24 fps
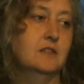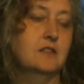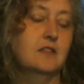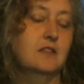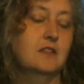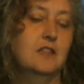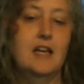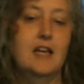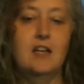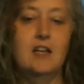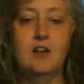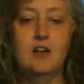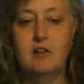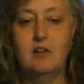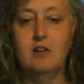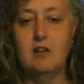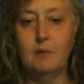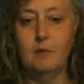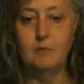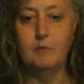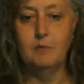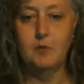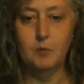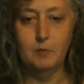they can all
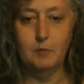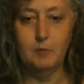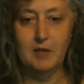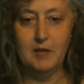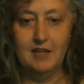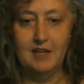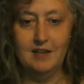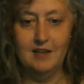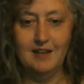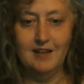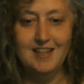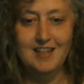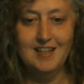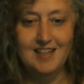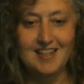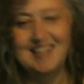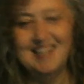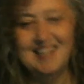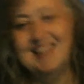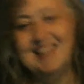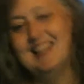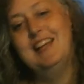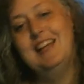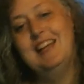come through me.
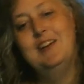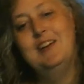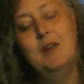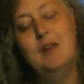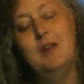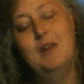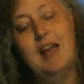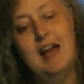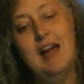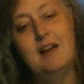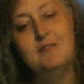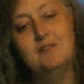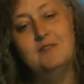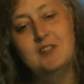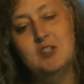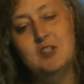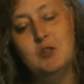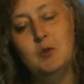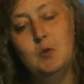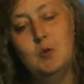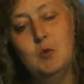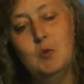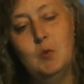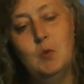They don't have
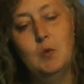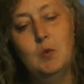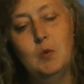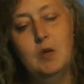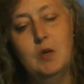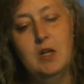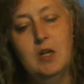to.